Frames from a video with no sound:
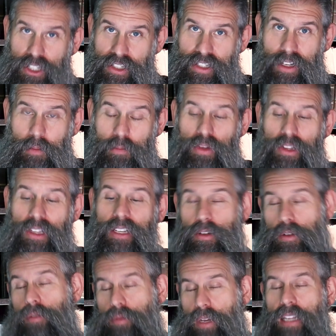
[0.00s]
is complete,
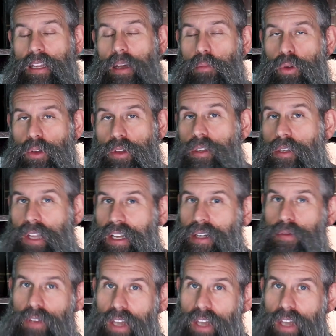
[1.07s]
or at that point, the land of